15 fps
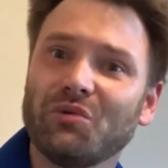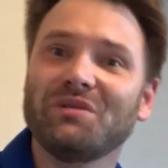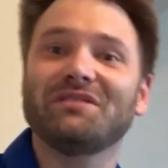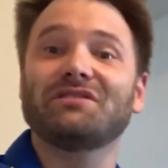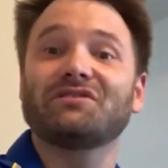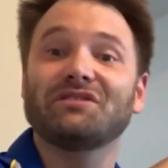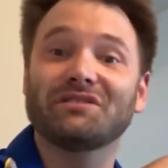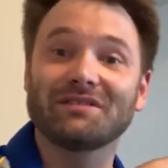is
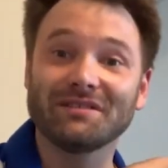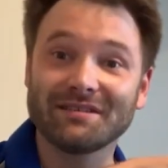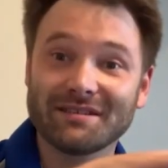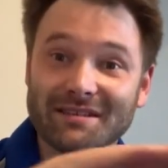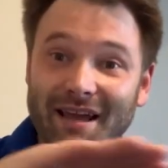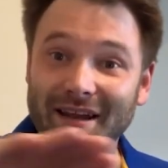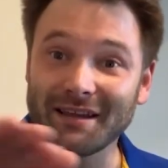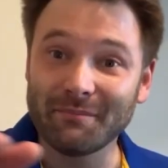just a
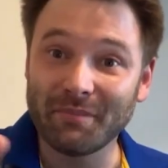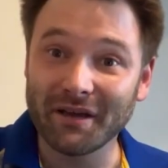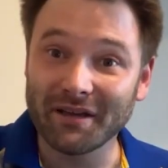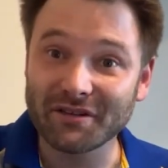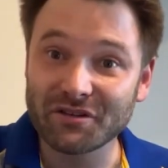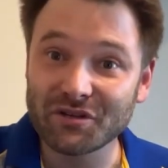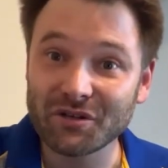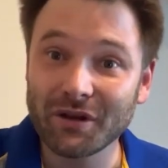steady
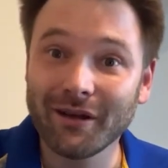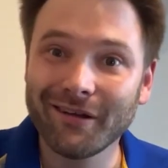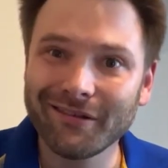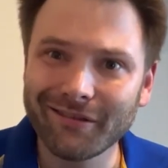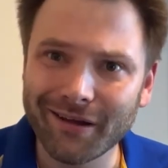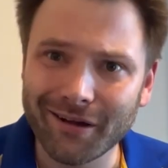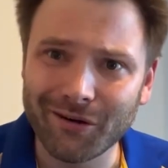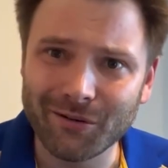pitch
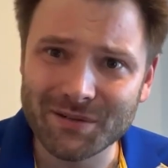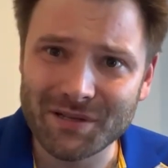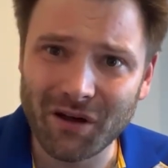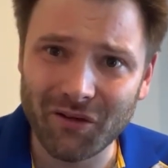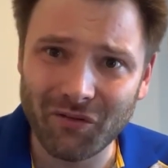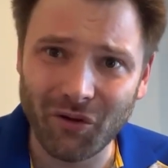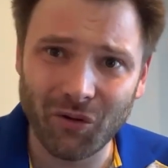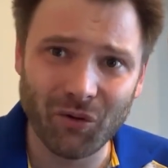that goes
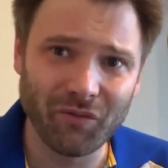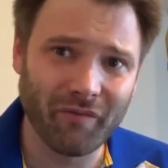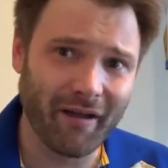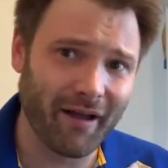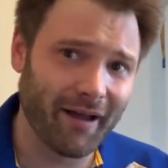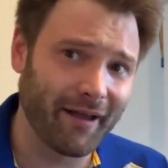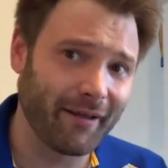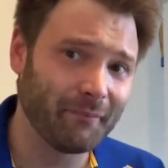on the whole
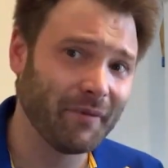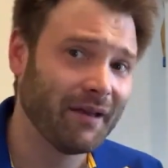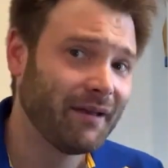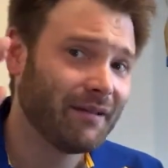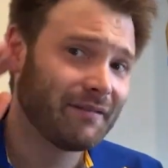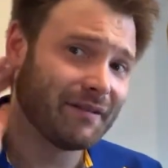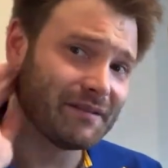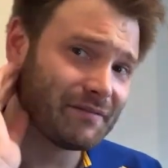time.
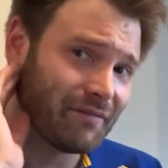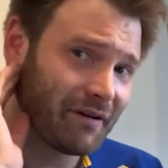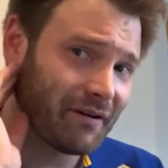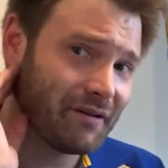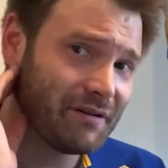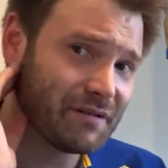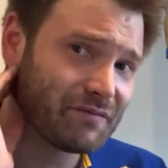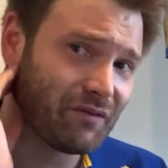That's
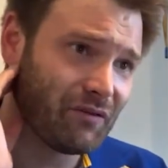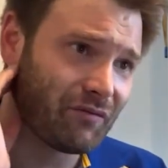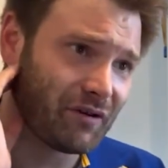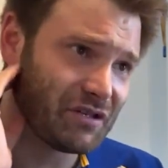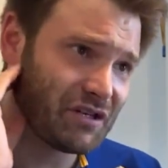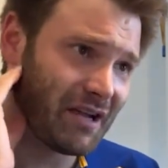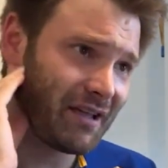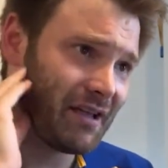very useful for
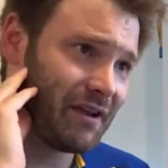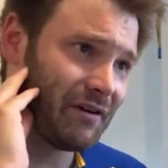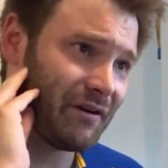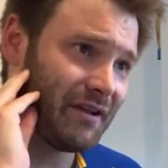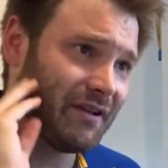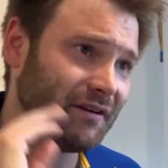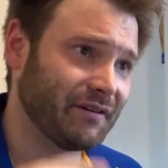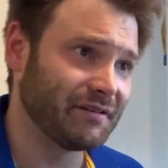checking your
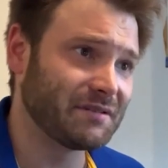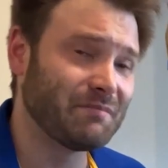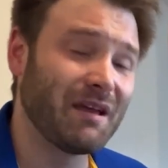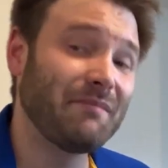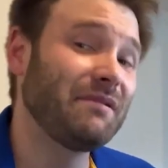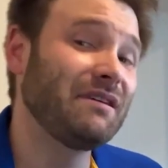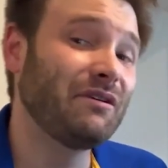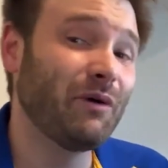ears.
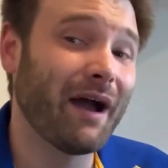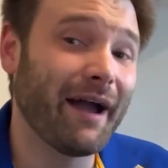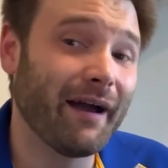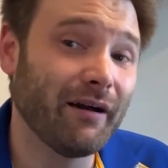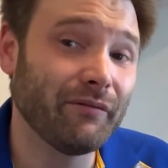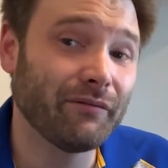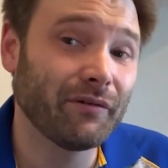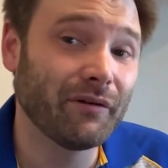Maybe you
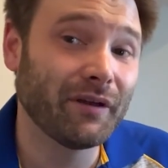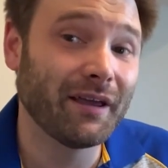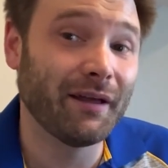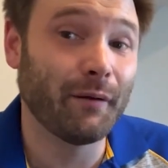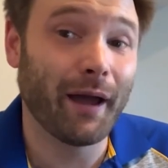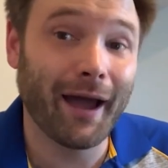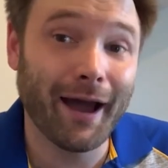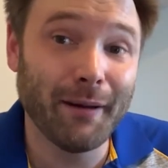have
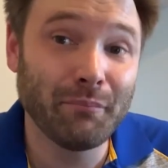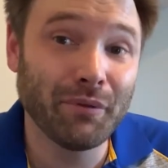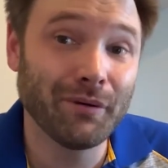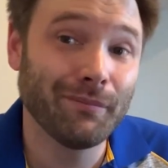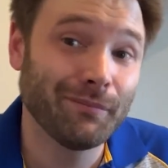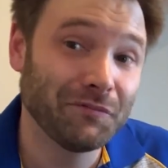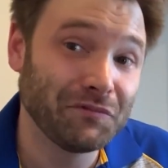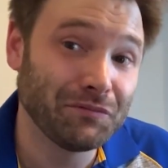an app
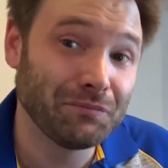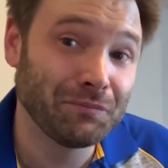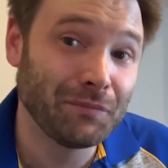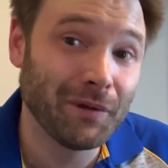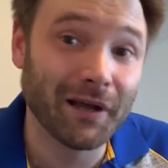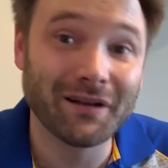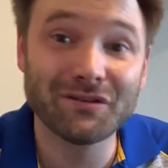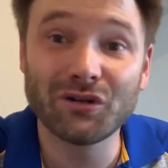
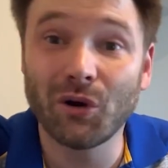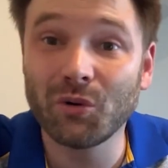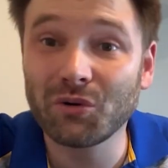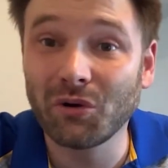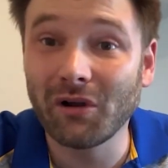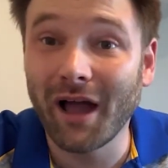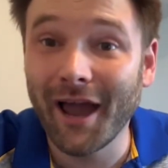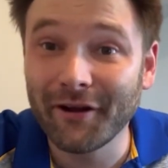like
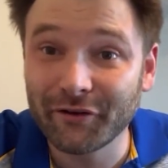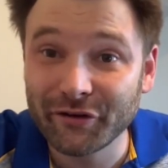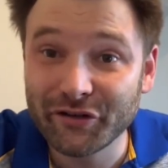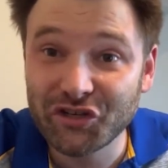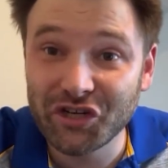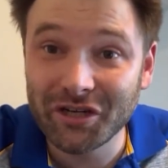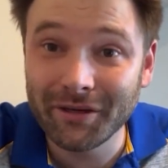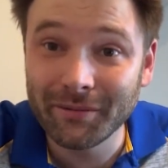Tonal
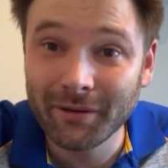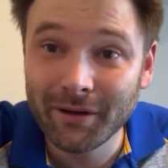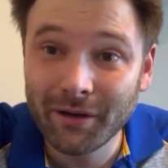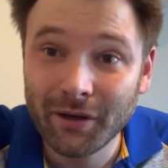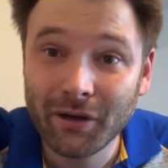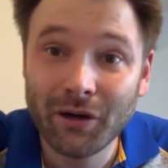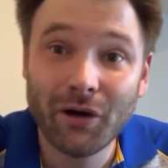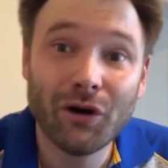Energy,
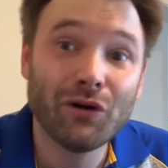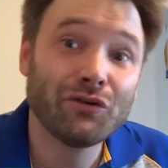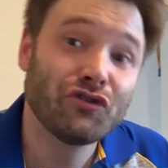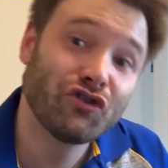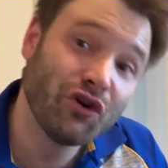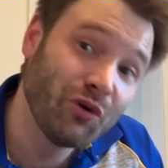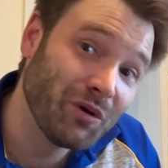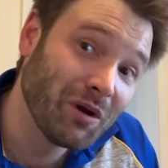
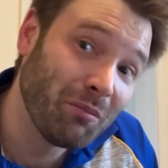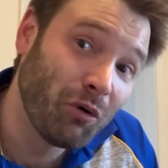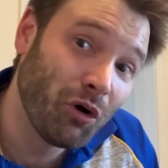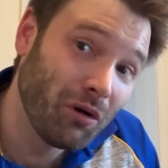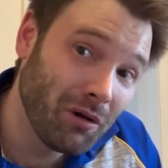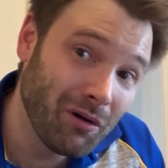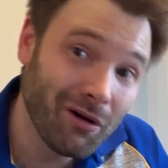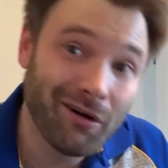
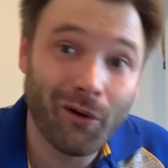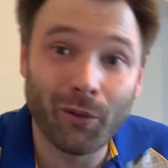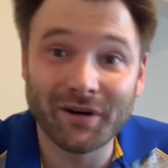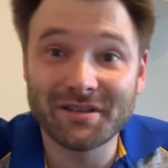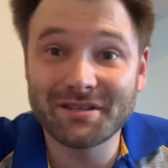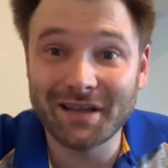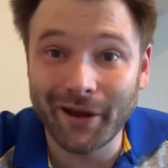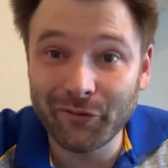Tunable, or
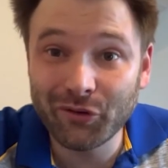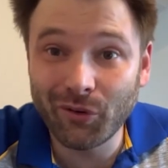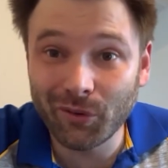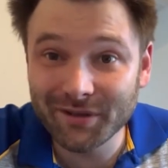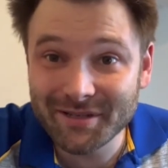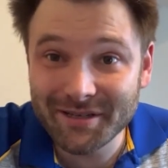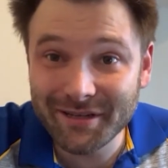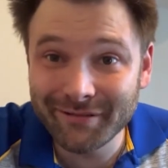Sound
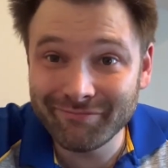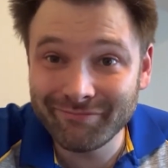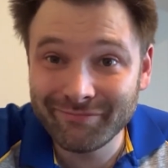Corset.